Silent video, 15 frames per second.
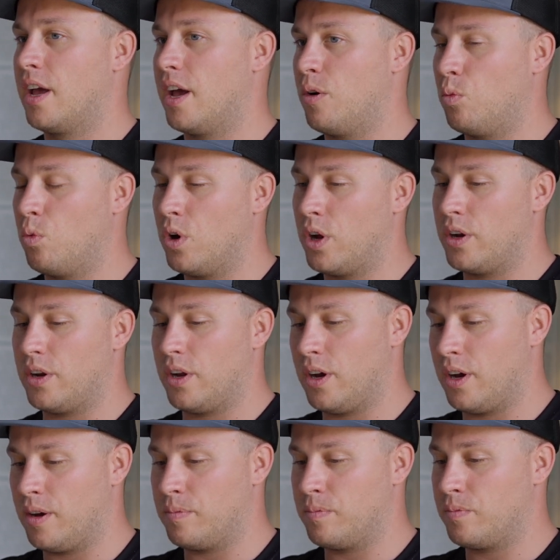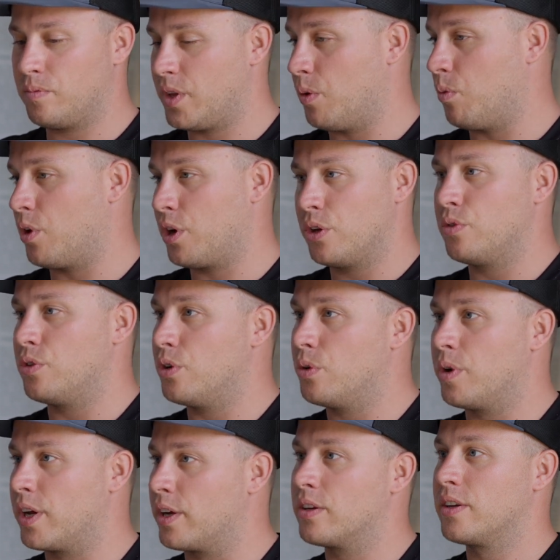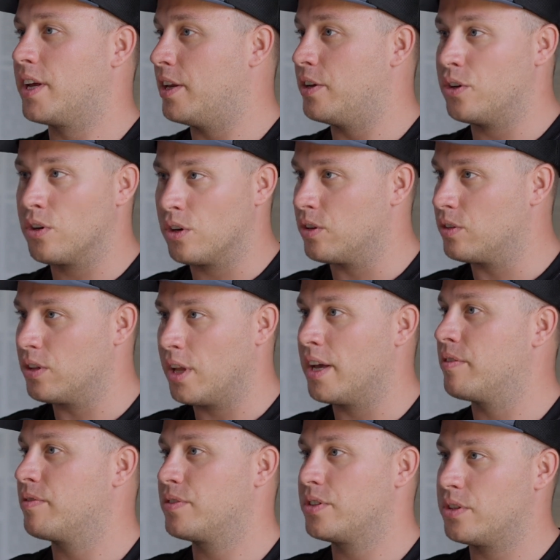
And what are you doing in your life